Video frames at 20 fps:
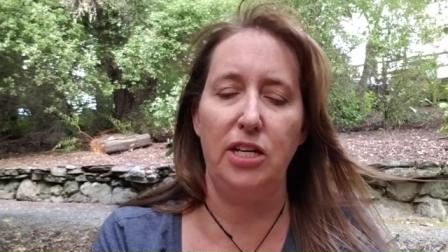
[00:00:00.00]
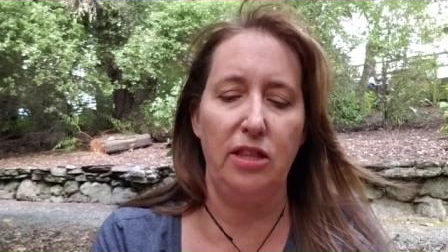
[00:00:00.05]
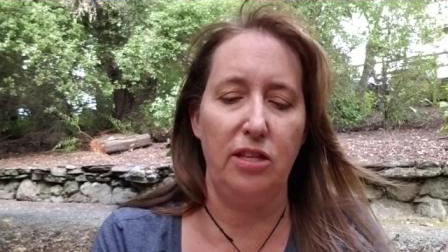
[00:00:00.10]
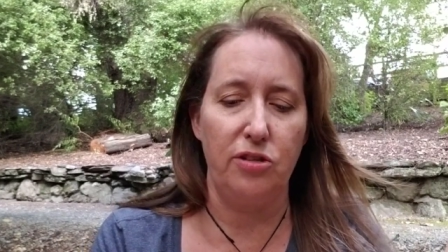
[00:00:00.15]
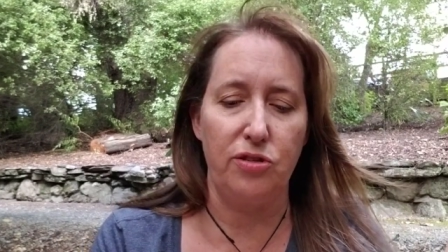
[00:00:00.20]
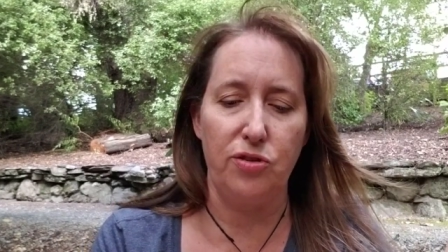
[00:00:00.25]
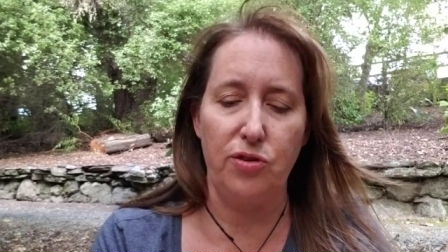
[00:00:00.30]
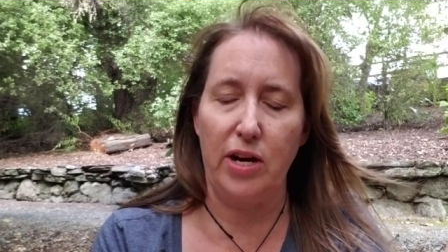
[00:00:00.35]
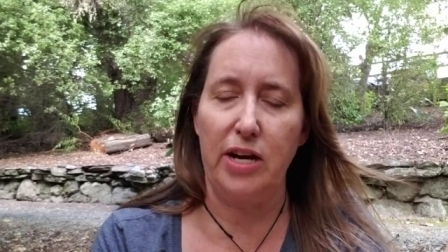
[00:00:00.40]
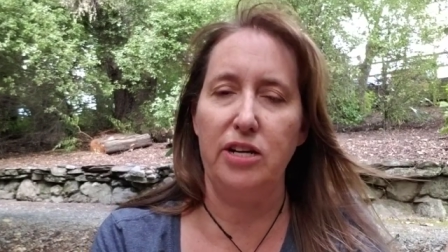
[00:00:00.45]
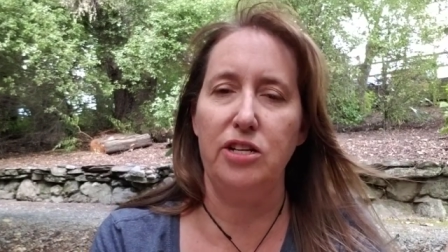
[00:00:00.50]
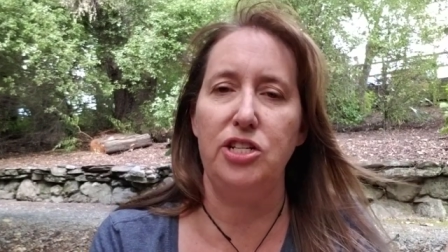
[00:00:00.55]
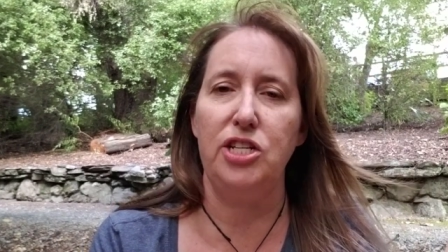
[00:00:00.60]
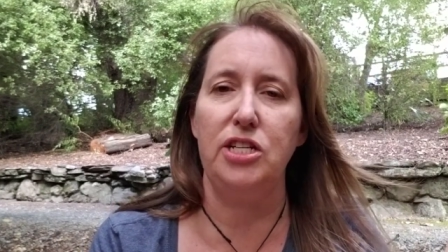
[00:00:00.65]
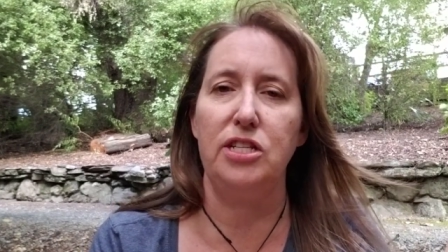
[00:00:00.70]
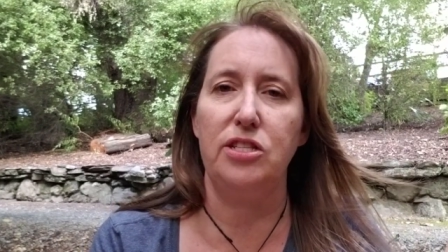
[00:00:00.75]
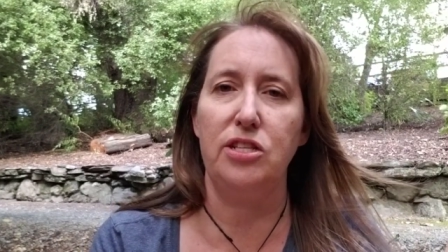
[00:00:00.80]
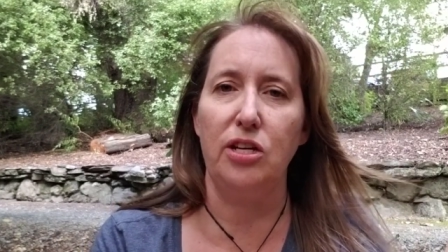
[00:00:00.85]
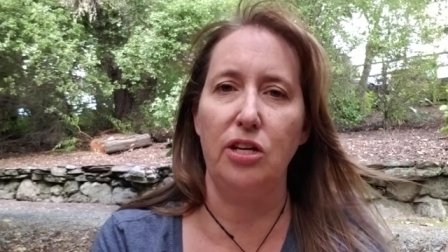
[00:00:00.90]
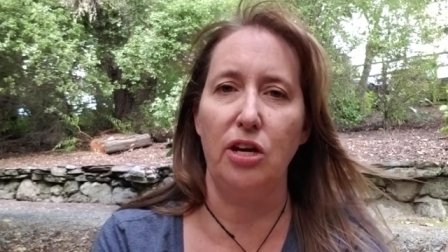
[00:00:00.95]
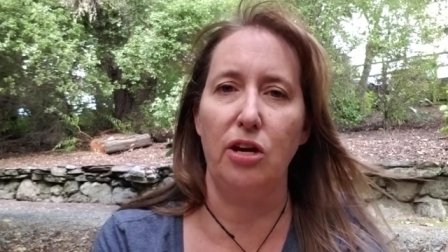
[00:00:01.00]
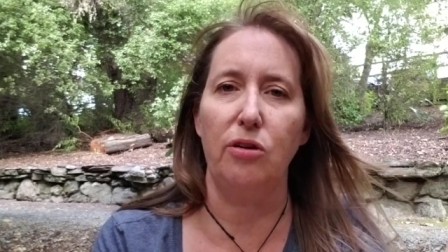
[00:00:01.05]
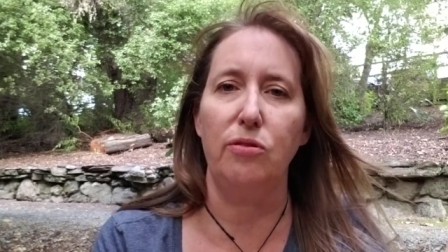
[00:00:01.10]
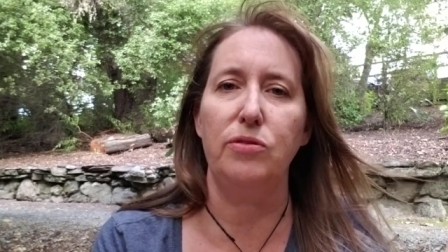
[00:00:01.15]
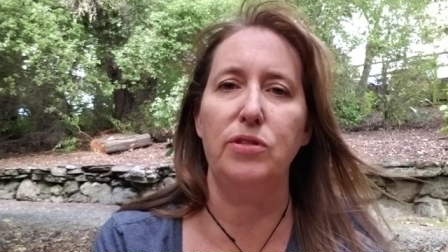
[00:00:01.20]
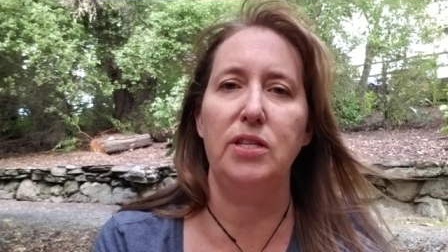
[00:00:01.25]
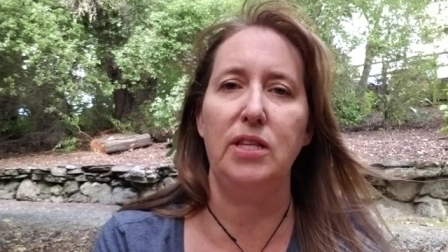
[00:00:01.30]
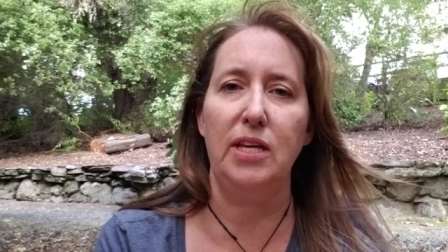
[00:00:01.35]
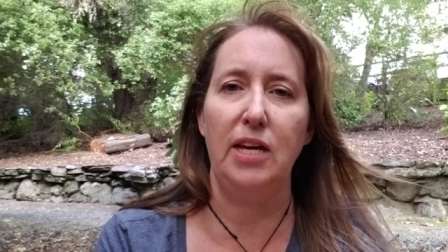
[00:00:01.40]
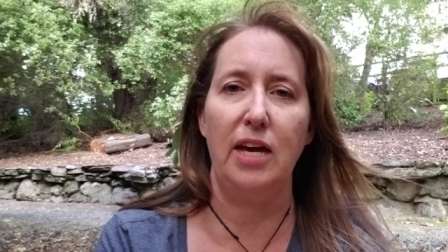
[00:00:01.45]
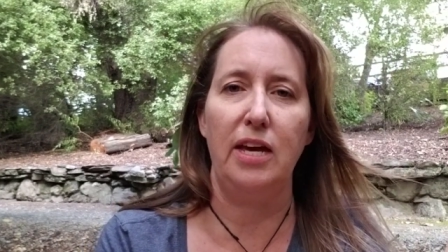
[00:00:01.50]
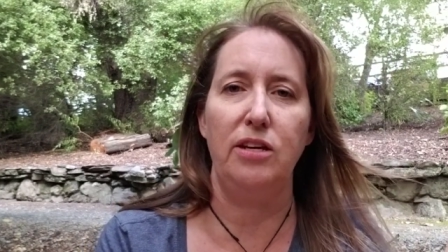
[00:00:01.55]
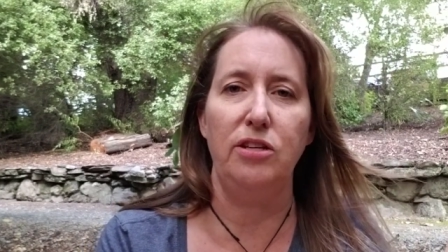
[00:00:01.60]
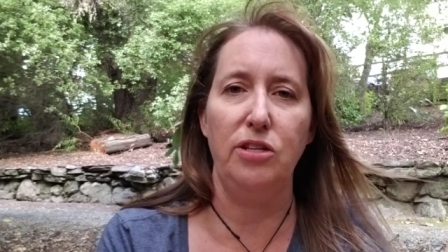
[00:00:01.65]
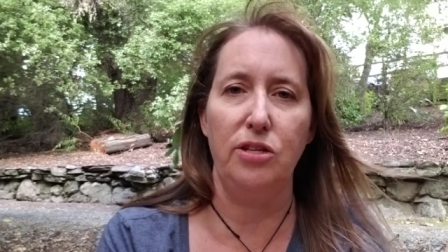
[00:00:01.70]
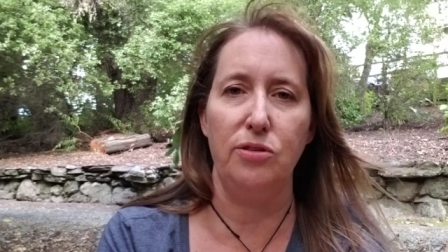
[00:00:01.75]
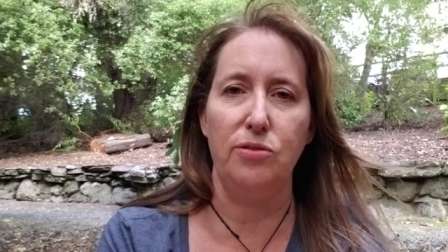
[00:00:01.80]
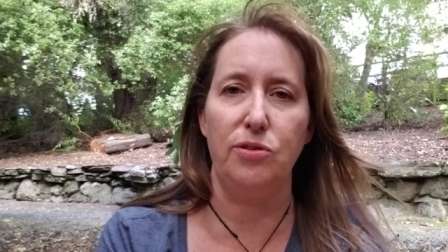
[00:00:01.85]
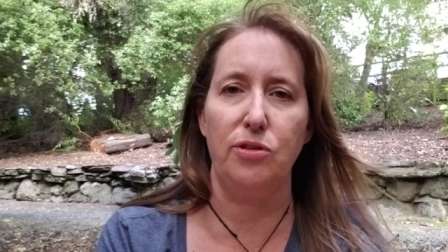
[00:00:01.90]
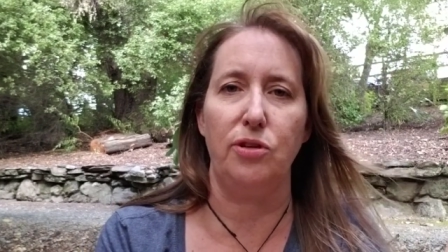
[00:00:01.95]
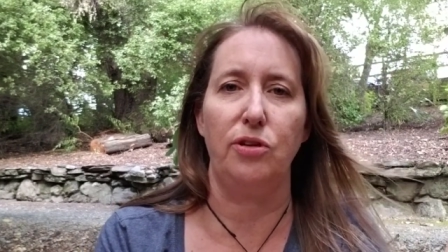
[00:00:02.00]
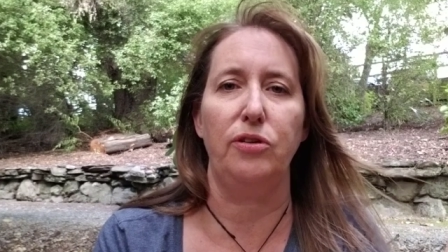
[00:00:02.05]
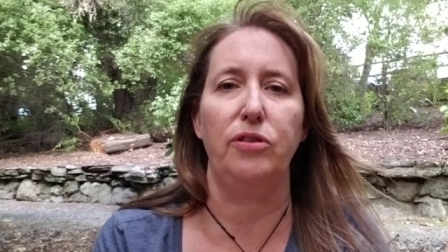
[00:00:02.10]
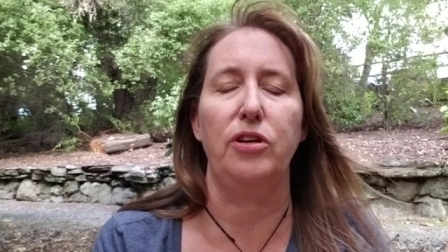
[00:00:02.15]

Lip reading: Their strategy is to go to the end user.